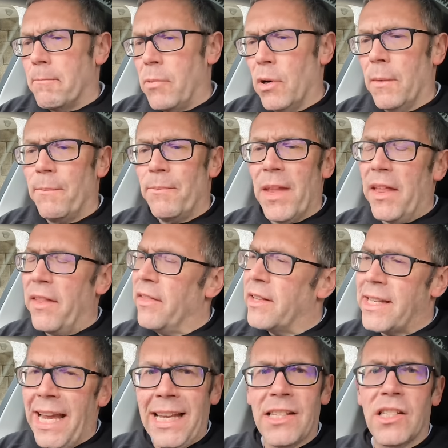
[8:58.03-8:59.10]
but
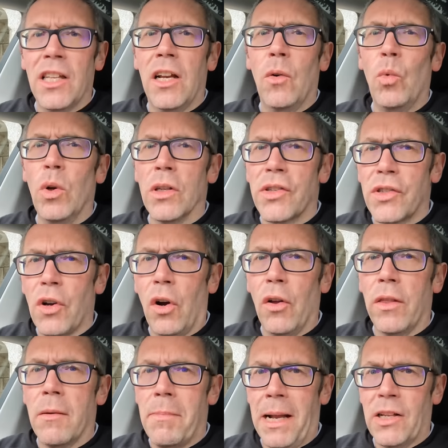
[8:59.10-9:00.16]
Tesla will sort
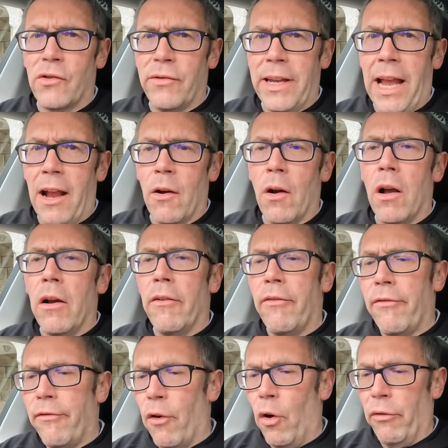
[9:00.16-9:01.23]
the battery out
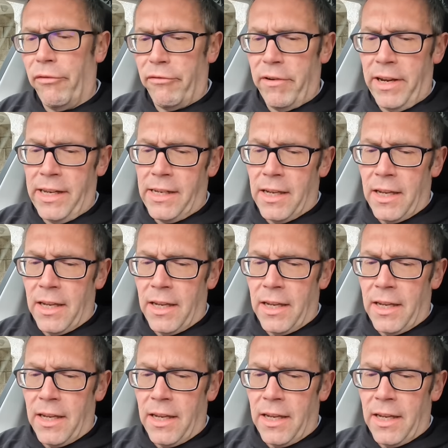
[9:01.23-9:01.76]
for free.